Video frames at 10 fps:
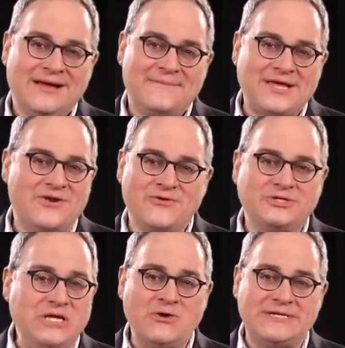But, you know,
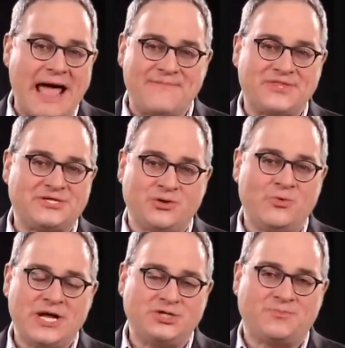there's no depth to
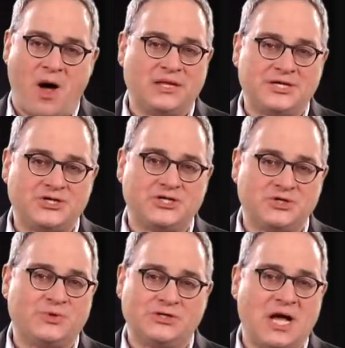which
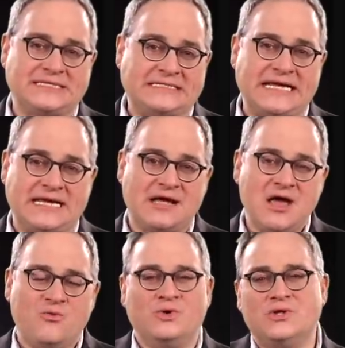politicians will not sink,
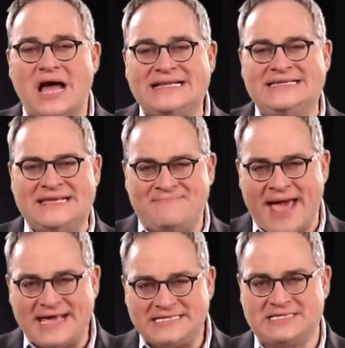will not
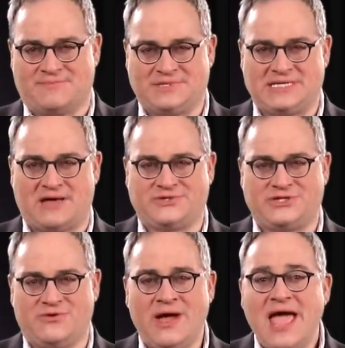debase themselves
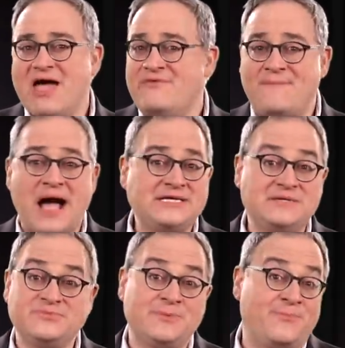to, if it buys
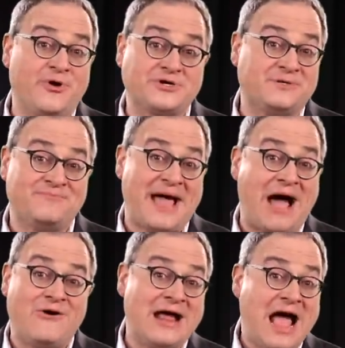them some perks and
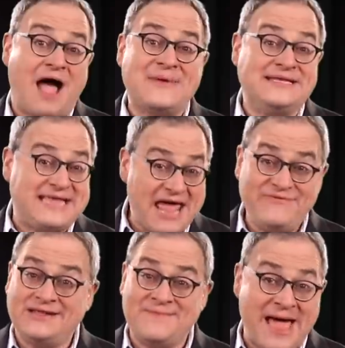power. I mean,
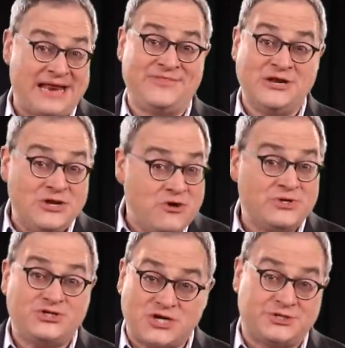David Lametti, the
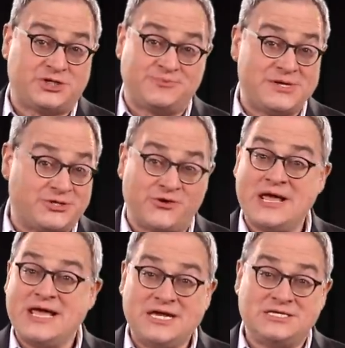newest Justice Minister,
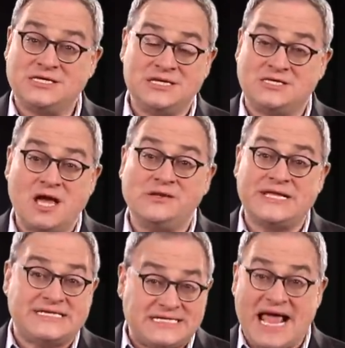he's, he's not
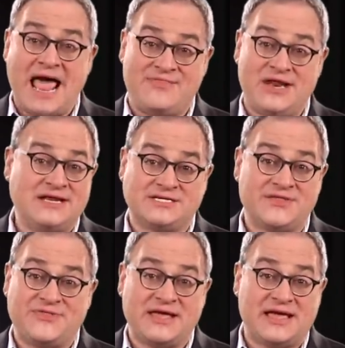only said that he
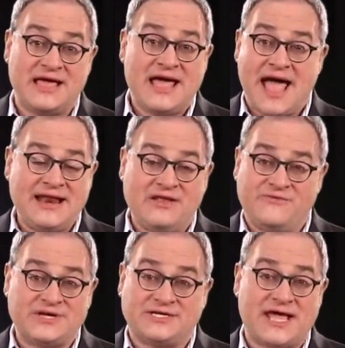doesn't think any
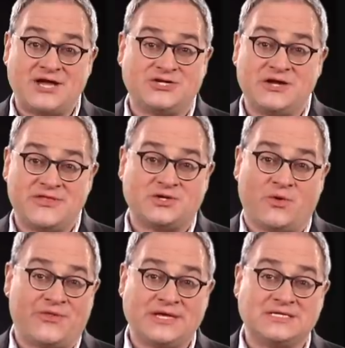investigation into this
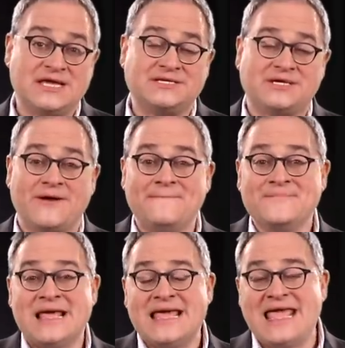whole thing is necessary,
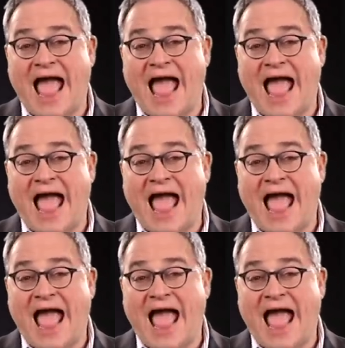he